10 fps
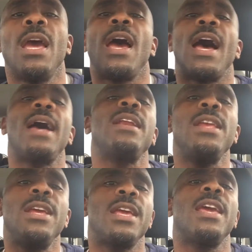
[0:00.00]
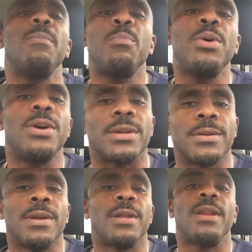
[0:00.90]
how do you get booked?
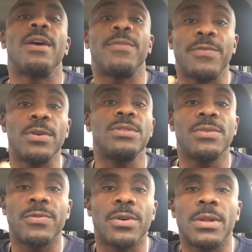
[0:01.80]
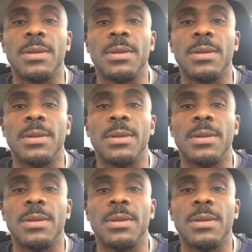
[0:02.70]
Now, first of all,